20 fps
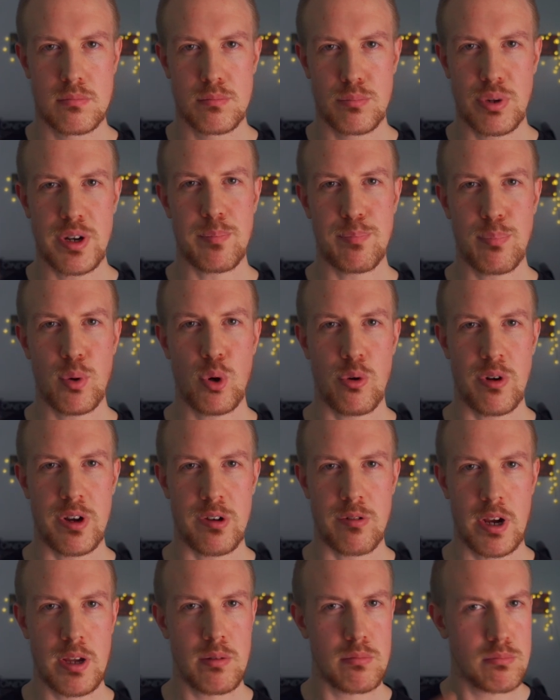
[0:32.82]
Pretty boring,
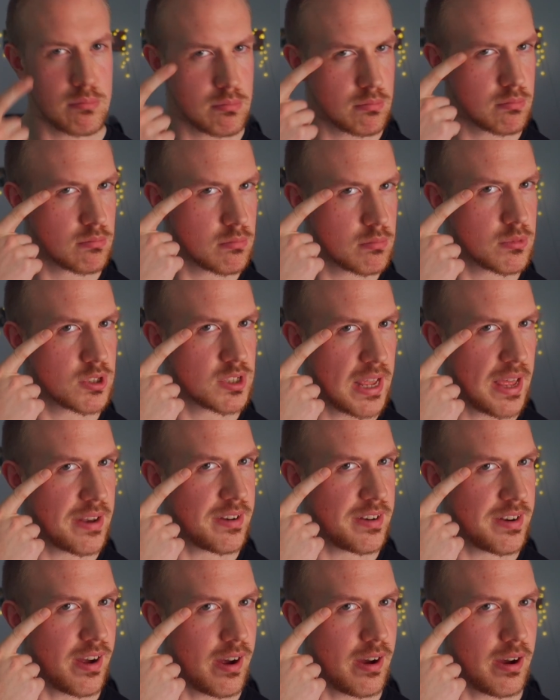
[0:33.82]
right?
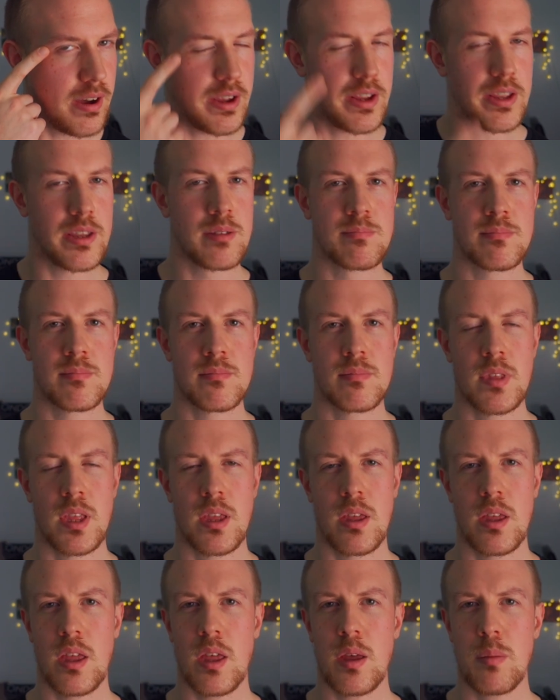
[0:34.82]
Standard eye.
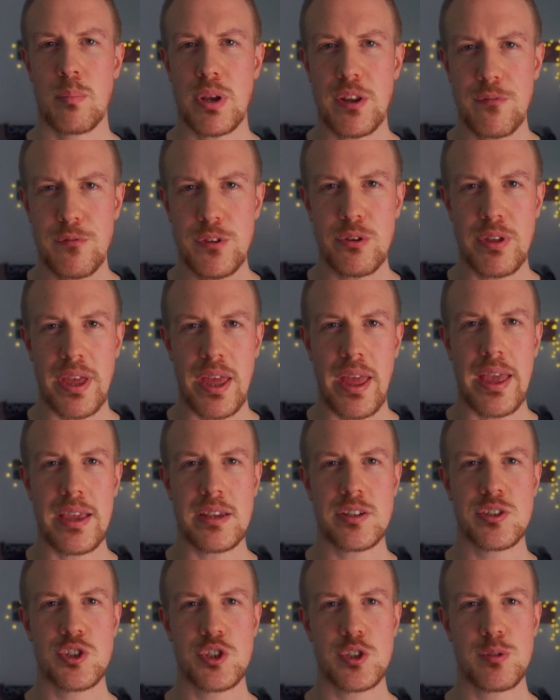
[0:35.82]
But if you get a
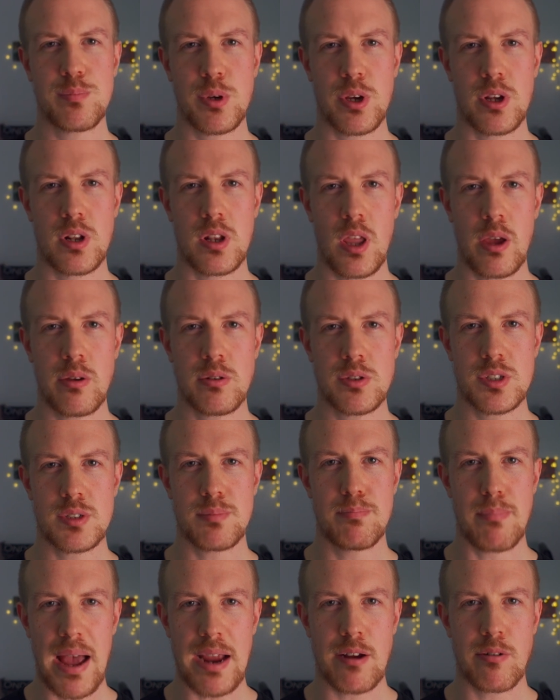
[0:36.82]
super close
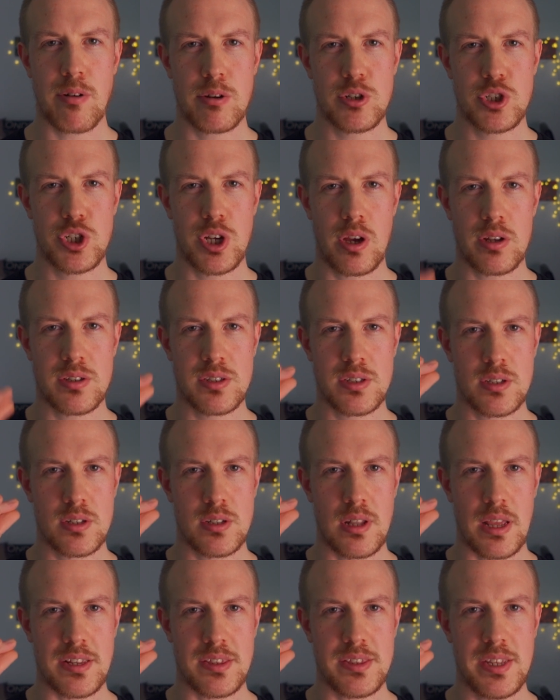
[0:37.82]
macro shot,
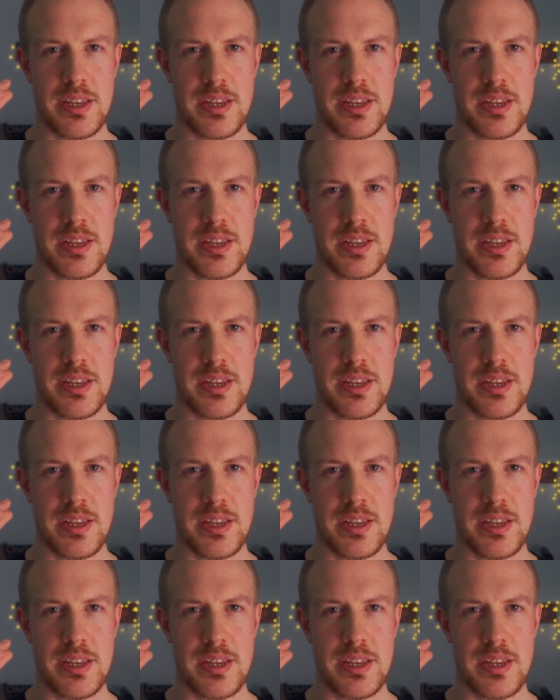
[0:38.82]
like